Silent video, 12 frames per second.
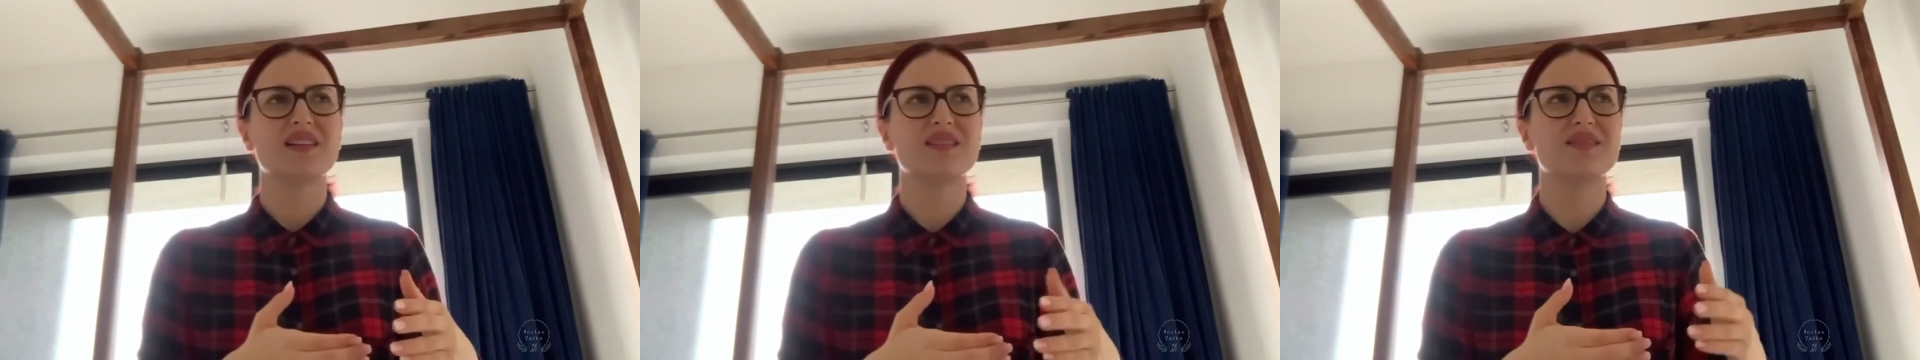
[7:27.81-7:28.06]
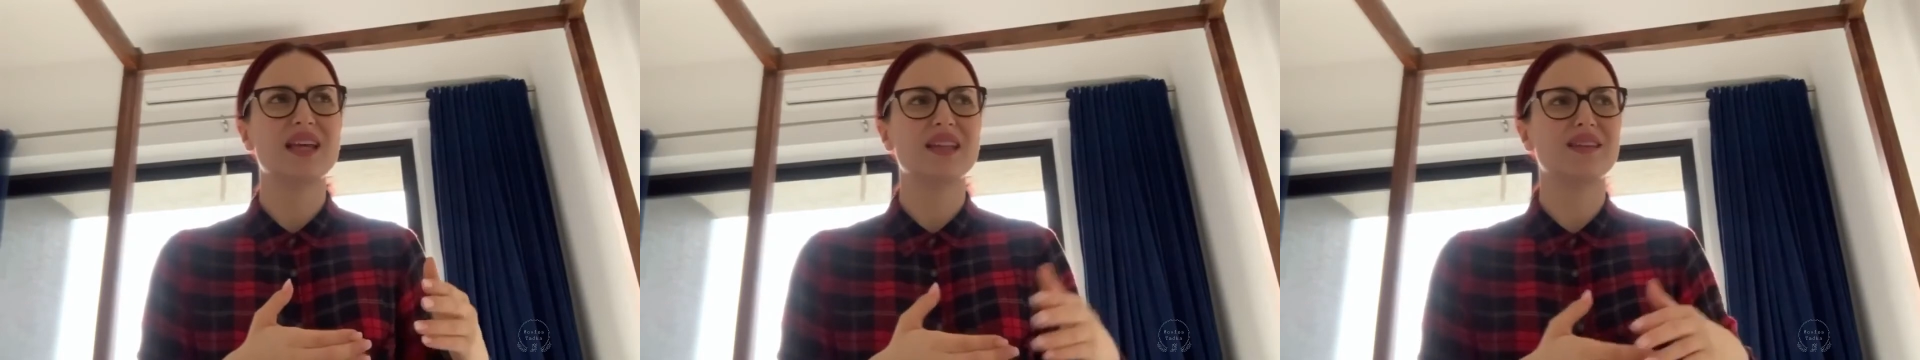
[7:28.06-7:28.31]

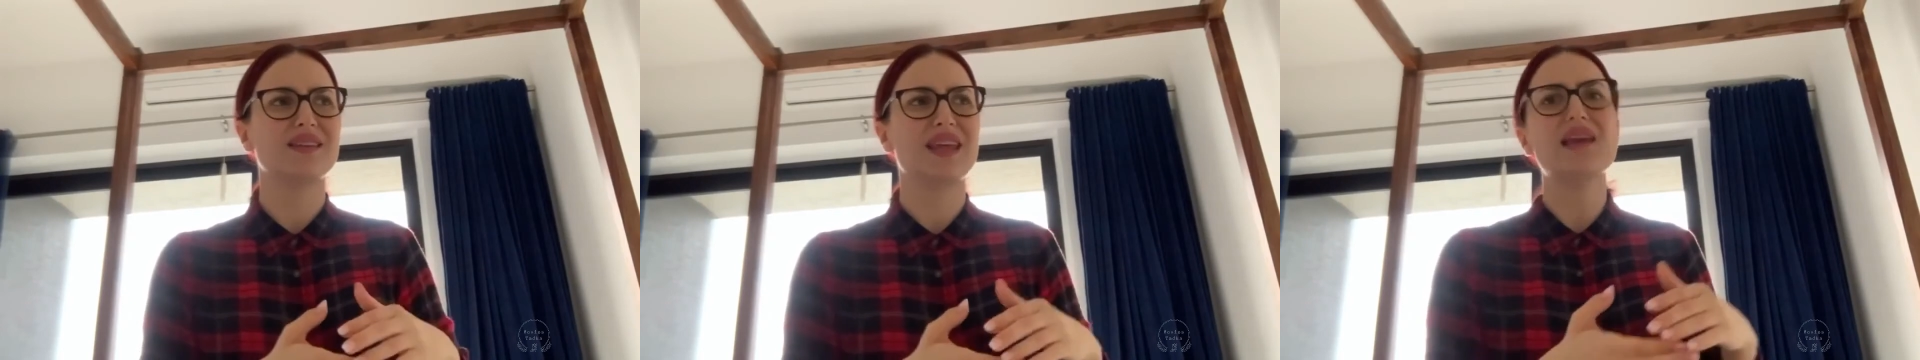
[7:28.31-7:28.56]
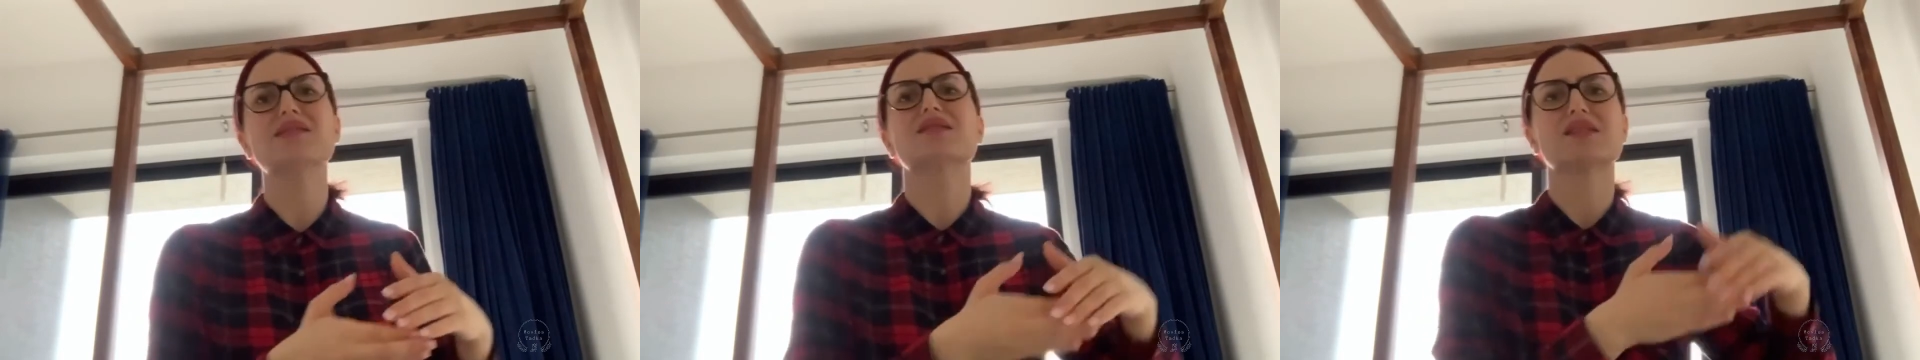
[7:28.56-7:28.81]
that
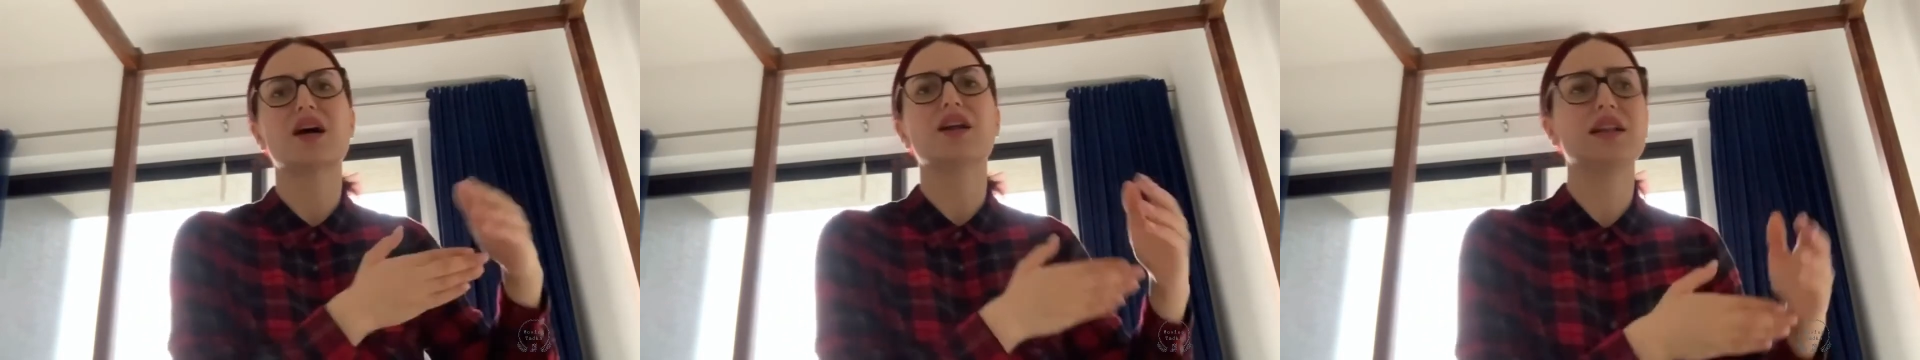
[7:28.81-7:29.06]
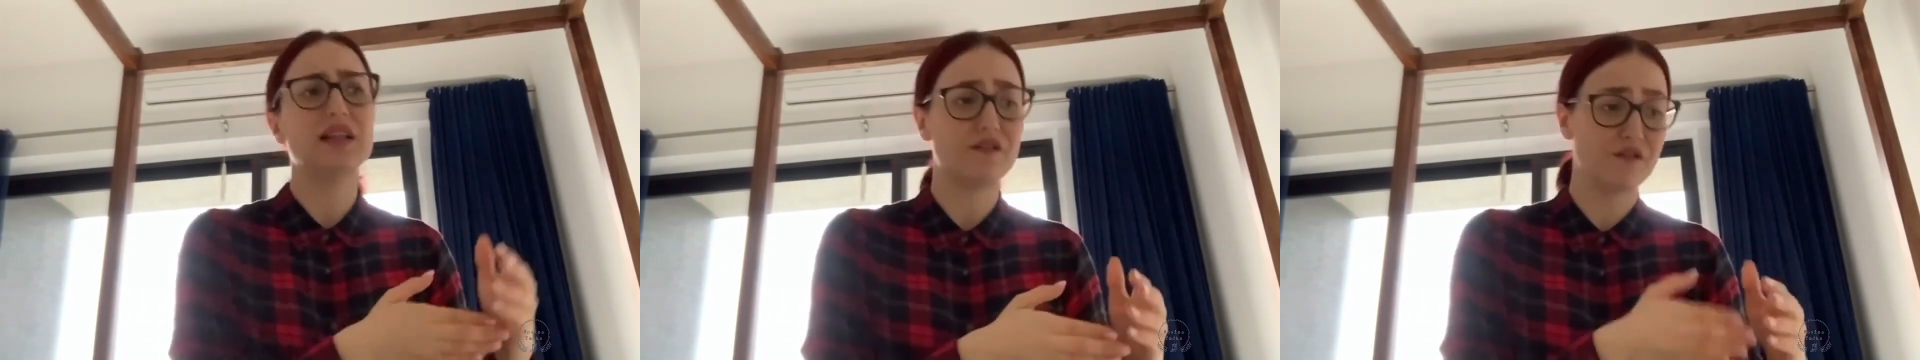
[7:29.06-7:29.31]
they
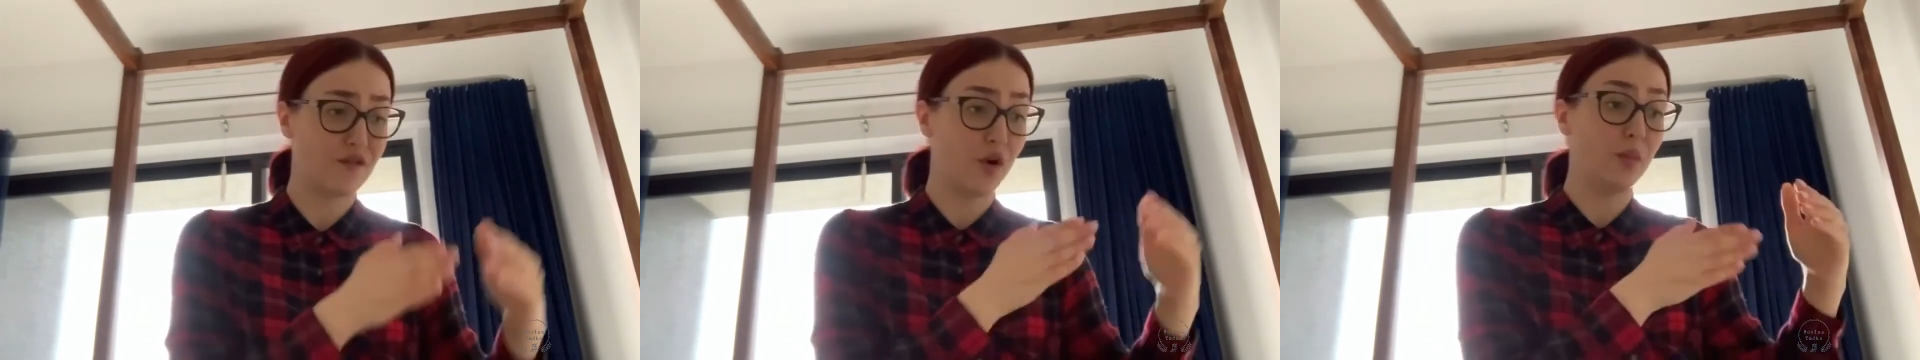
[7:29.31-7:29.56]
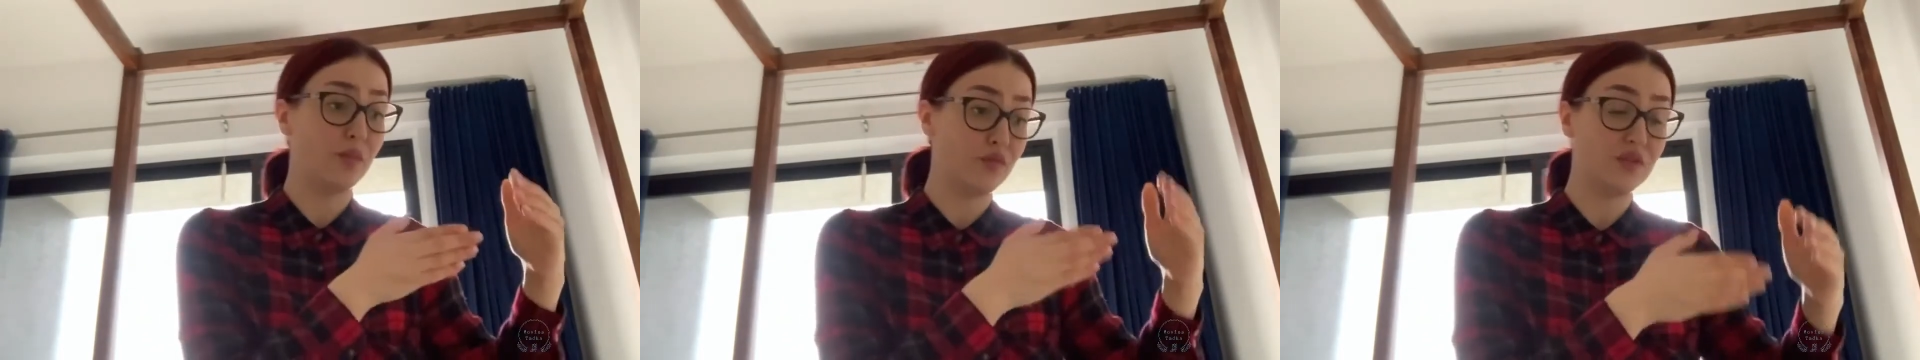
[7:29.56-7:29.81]
suddenly,
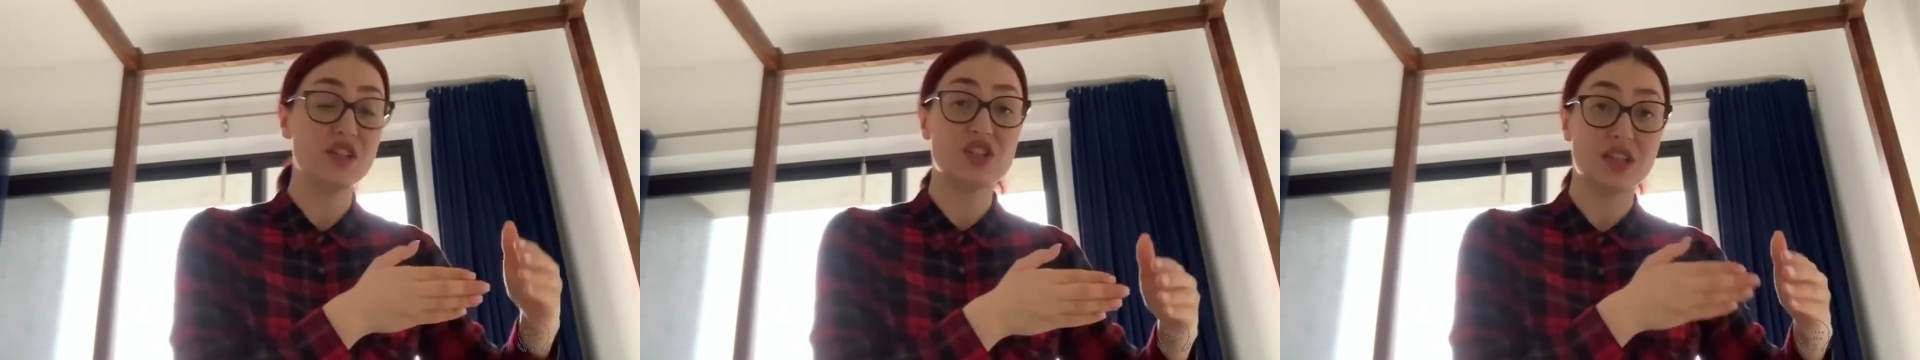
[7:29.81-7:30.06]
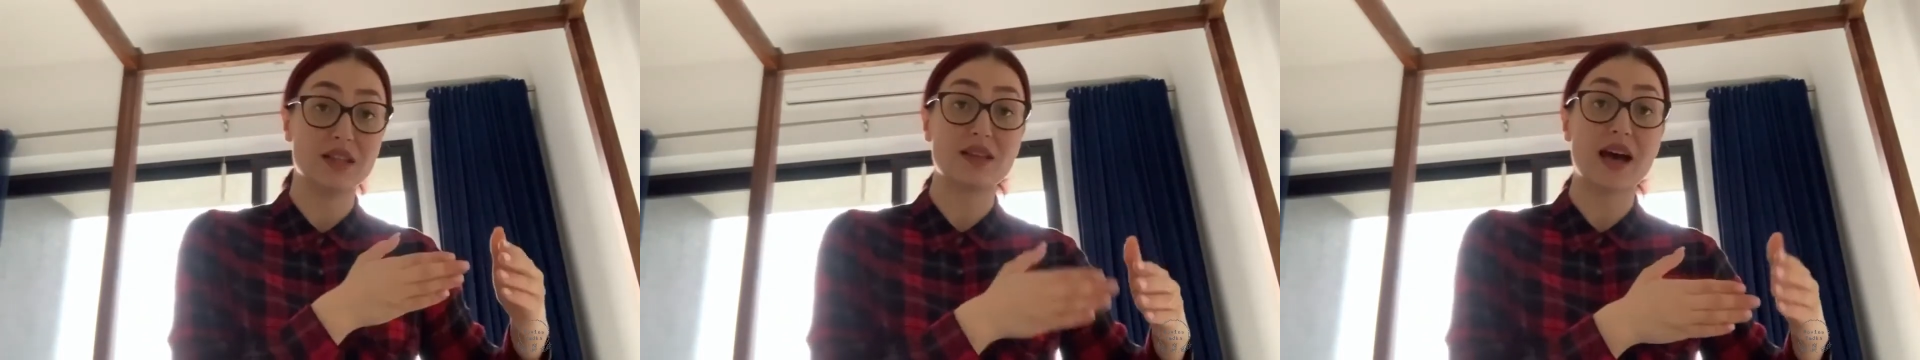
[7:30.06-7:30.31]
from
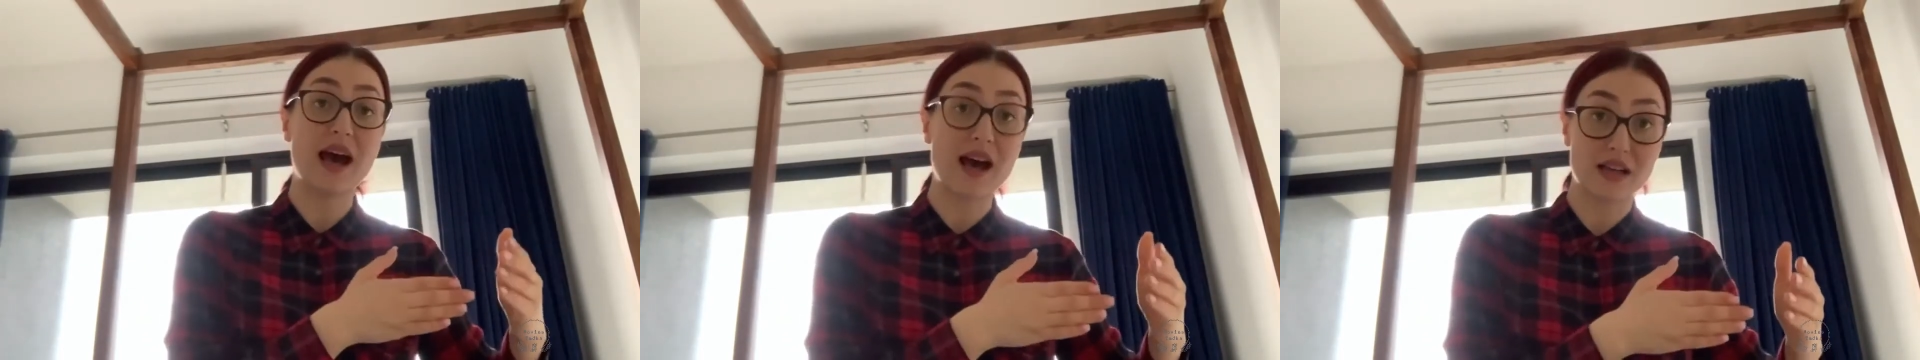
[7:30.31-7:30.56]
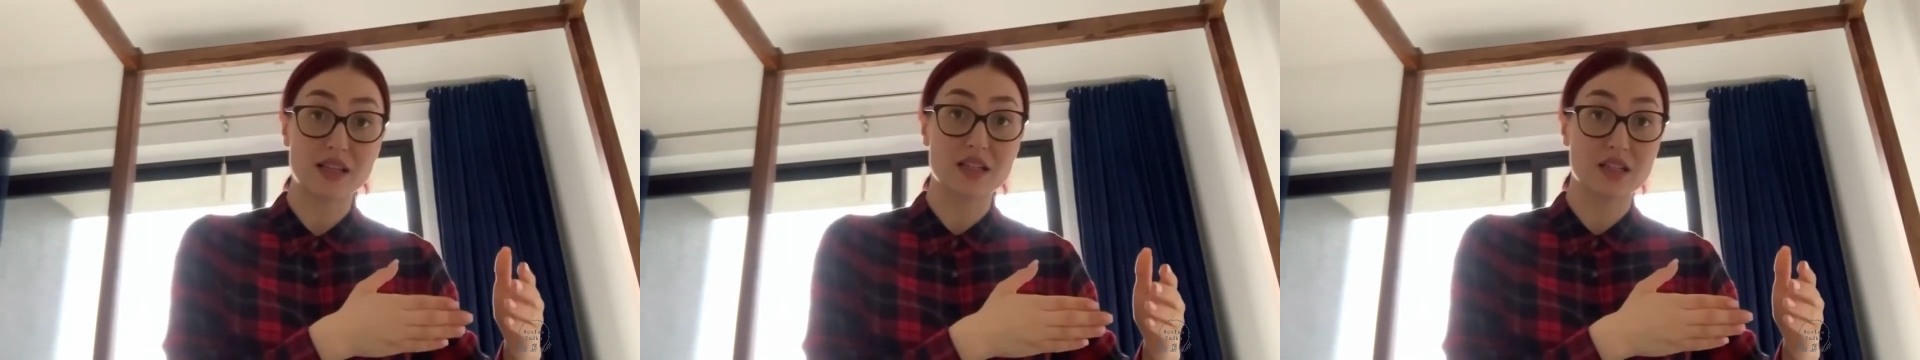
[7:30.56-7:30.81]
reaching
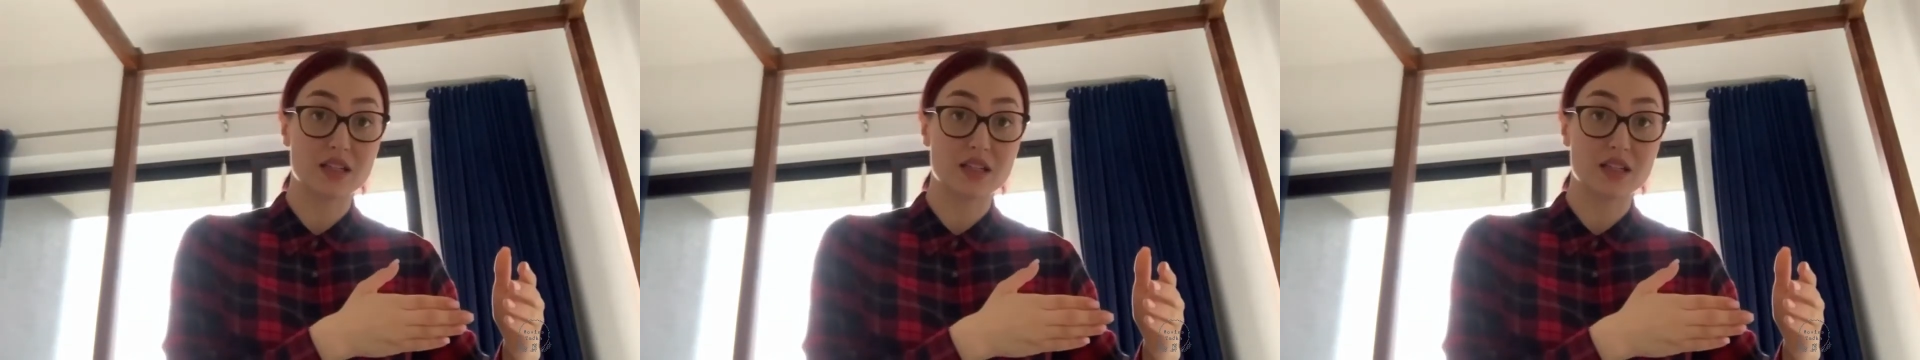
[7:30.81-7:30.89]
that